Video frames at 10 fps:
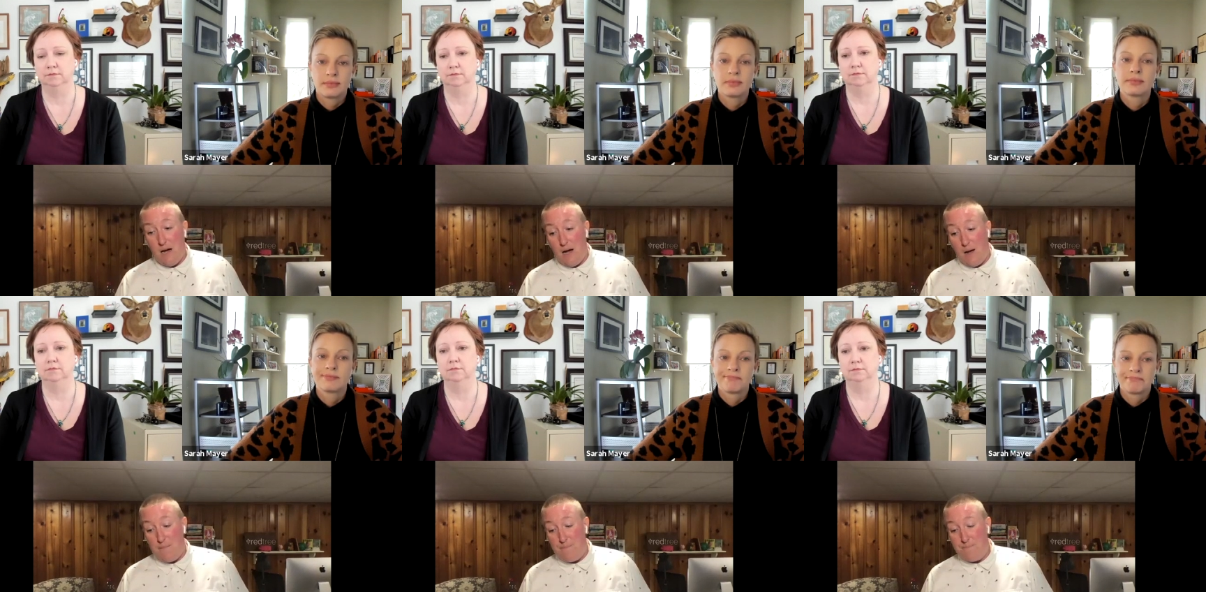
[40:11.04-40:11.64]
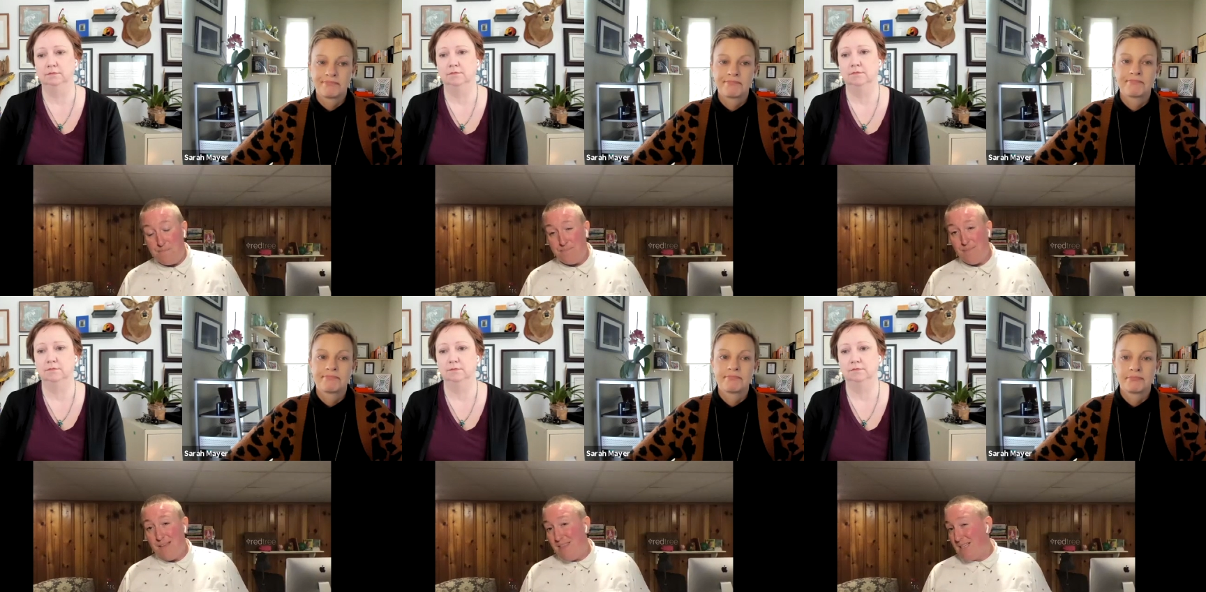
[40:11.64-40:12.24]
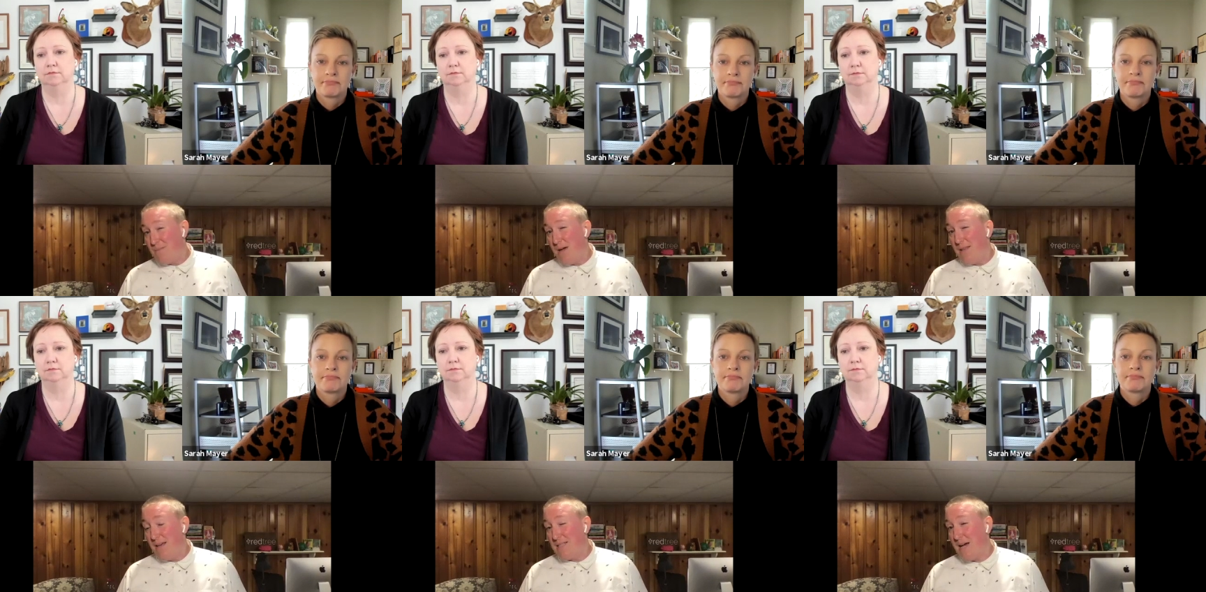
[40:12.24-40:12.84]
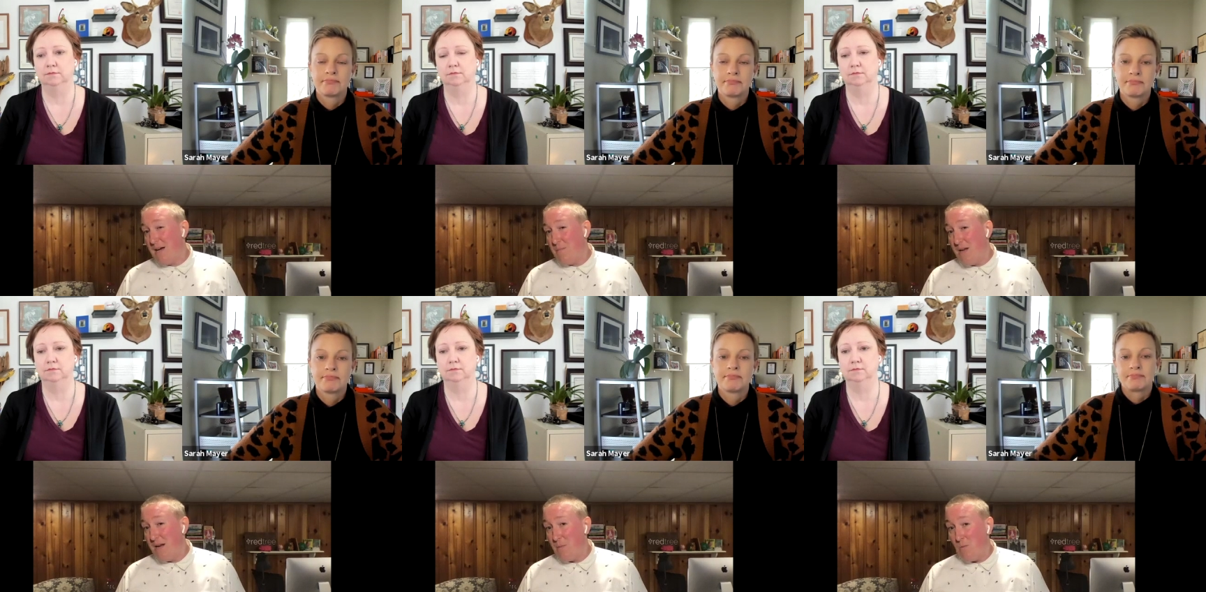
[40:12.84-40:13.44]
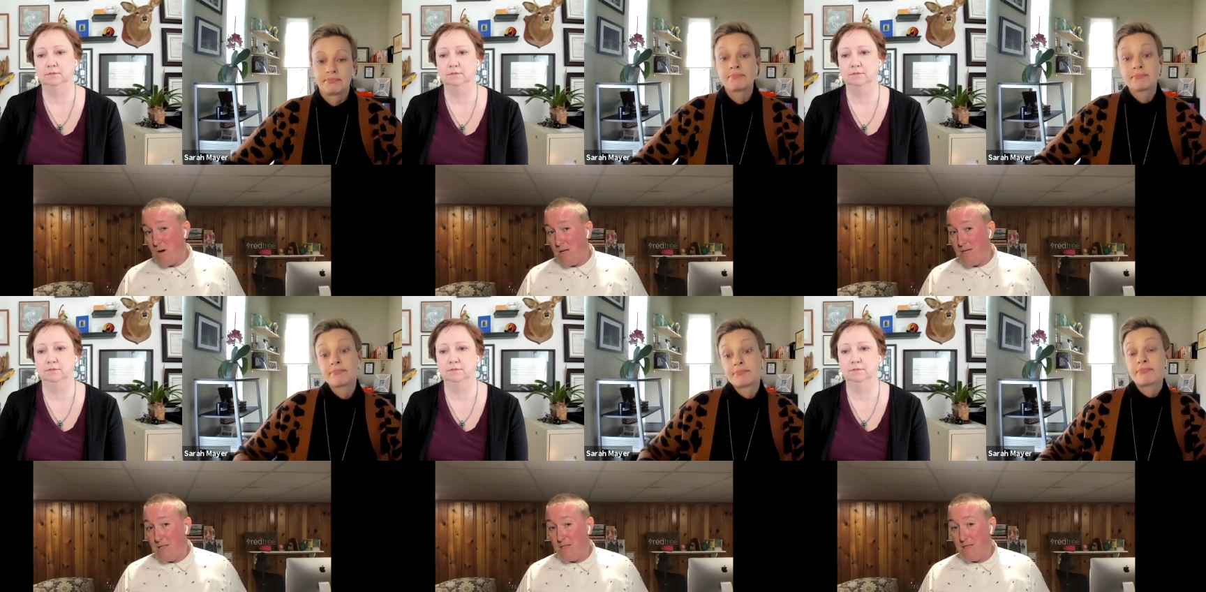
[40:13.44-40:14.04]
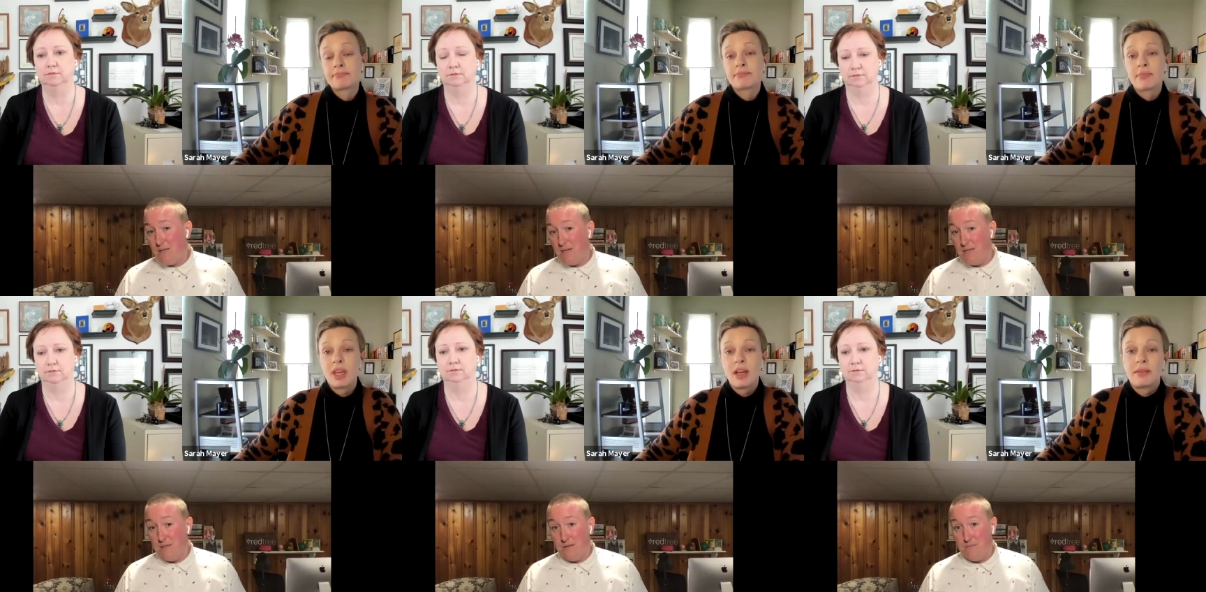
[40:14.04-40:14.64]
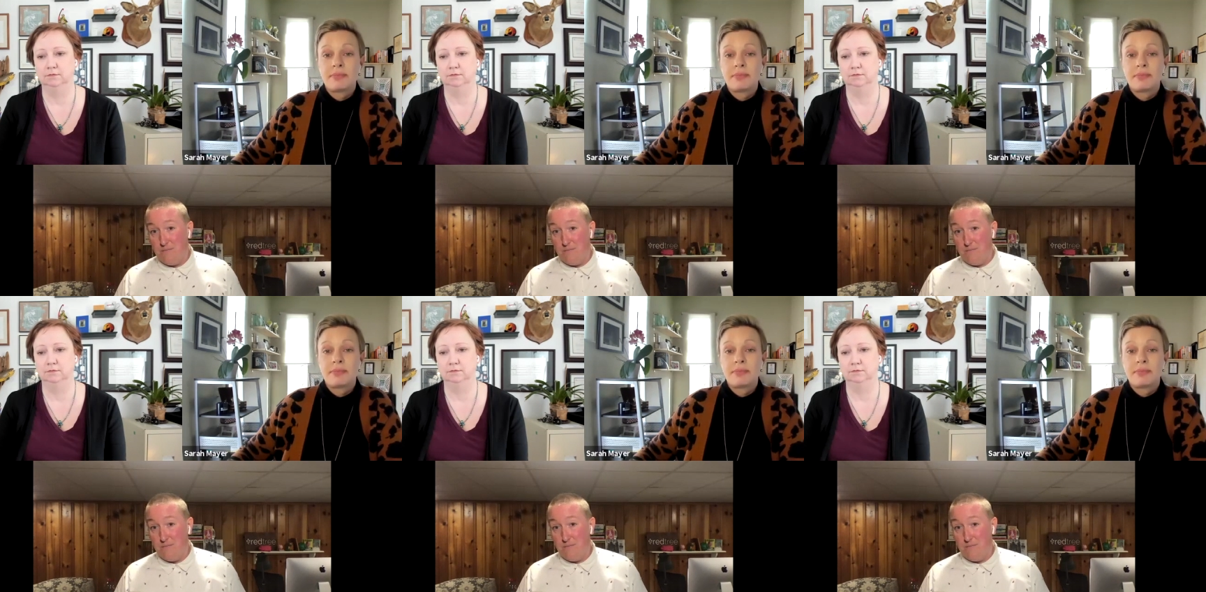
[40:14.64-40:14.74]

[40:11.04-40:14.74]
Speaker 1: Um, that's my that's kind of my number one is is yeah.